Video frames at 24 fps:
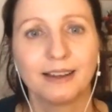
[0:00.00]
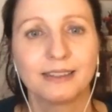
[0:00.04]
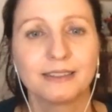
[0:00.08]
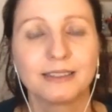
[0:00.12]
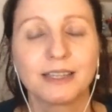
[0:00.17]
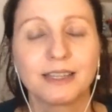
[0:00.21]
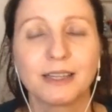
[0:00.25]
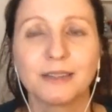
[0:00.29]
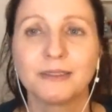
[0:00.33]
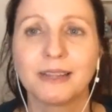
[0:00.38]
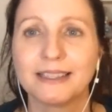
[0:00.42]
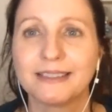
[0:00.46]

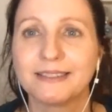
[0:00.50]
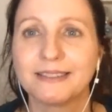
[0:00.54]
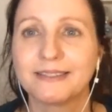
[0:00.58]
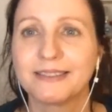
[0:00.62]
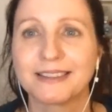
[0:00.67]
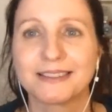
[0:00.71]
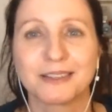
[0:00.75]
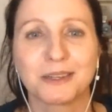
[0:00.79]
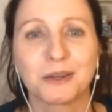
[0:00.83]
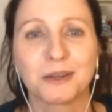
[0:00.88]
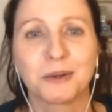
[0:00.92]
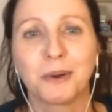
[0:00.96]
don't know
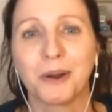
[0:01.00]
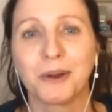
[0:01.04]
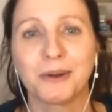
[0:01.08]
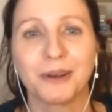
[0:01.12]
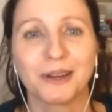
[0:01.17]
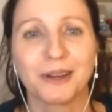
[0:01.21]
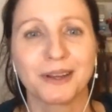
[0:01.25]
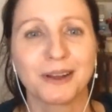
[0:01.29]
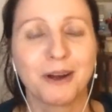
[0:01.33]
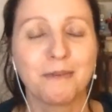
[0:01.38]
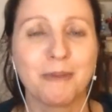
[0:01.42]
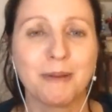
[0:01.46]
there's a quote
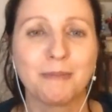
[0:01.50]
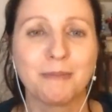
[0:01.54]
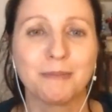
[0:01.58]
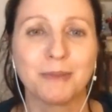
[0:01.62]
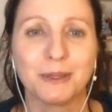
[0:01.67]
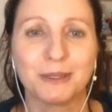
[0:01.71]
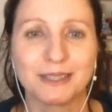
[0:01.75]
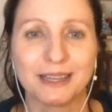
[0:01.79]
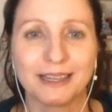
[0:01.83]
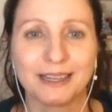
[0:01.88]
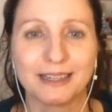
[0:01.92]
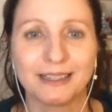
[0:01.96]
i can't remember
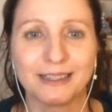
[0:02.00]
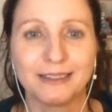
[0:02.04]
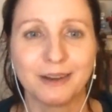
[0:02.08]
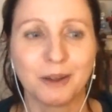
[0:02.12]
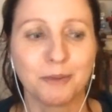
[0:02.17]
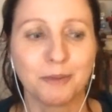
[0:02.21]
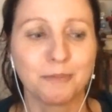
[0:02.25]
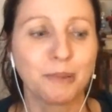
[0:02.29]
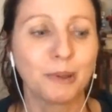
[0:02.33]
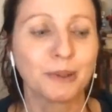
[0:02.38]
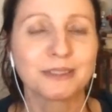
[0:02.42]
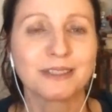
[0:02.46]
who said it you
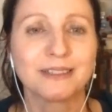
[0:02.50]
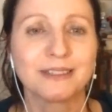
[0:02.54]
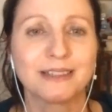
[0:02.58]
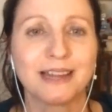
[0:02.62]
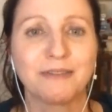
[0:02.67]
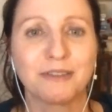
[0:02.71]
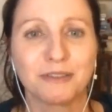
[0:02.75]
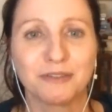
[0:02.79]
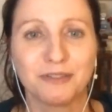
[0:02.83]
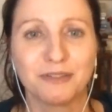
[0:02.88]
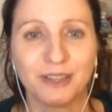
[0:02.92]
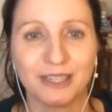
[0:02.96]
know books are
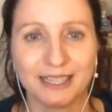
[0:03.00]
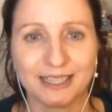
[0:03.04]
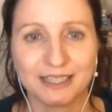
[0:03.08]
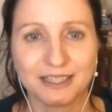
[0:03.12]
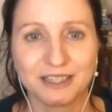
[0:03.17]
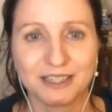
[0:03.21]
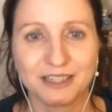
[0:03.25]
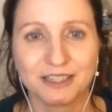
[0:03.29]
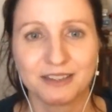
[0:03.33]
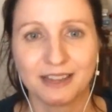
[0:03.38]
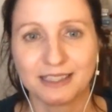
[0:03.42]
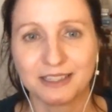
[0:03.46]
never
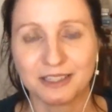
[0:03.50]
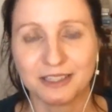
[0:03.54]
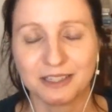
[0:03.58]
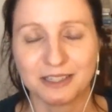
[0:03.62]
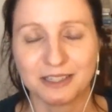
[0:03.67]
finished they're just